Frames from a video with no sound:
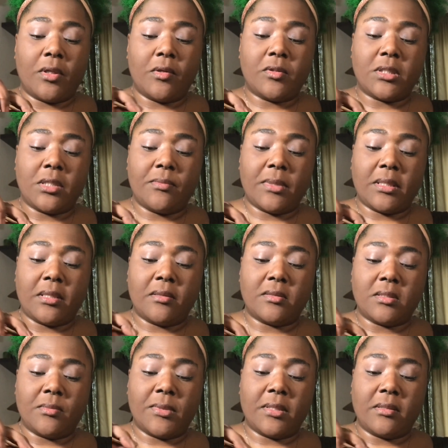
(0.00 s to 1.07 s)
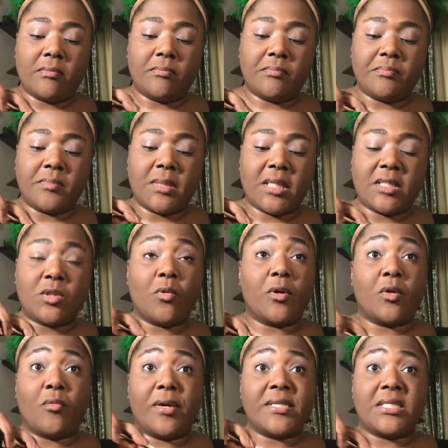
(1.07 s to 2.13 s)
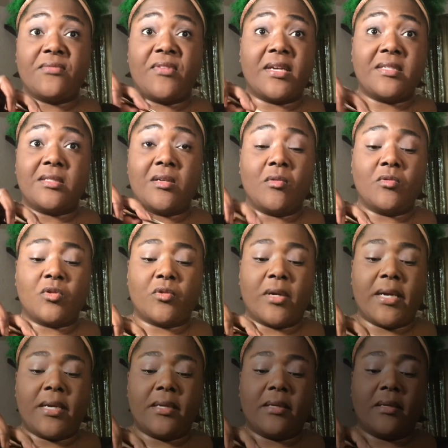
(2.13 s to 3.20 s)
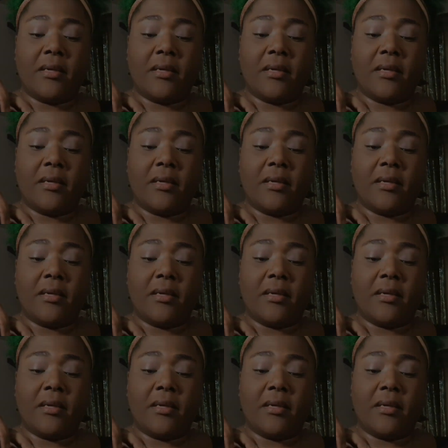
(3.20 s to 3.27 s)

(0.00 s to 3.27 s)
use it because I mean, it's going to waste if I don't try.